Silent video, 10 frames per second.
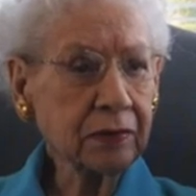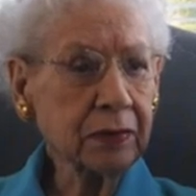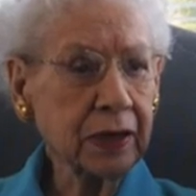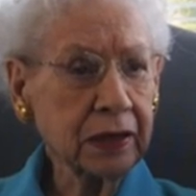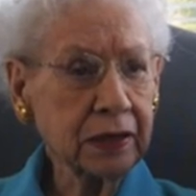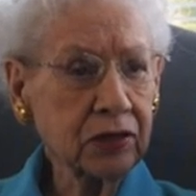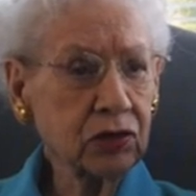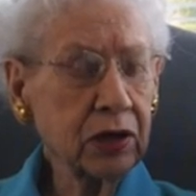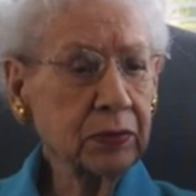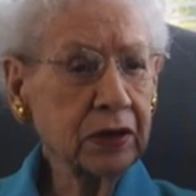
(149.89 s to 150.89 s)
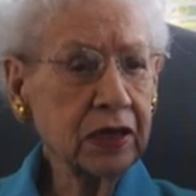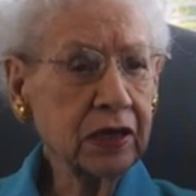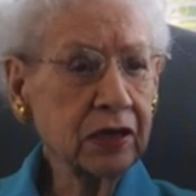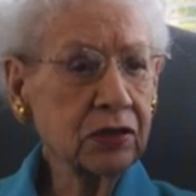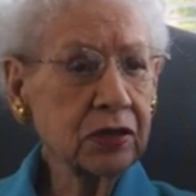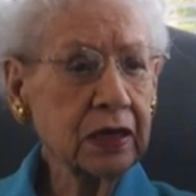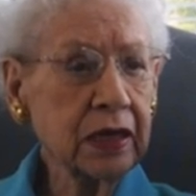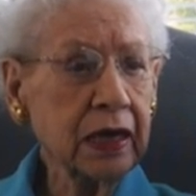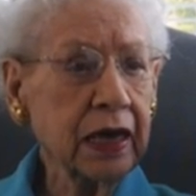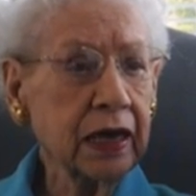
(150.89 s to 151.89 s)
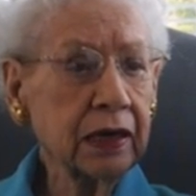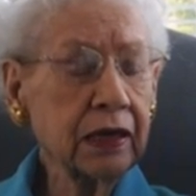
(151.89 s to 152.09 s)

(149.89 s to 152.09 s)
by the Japanese, and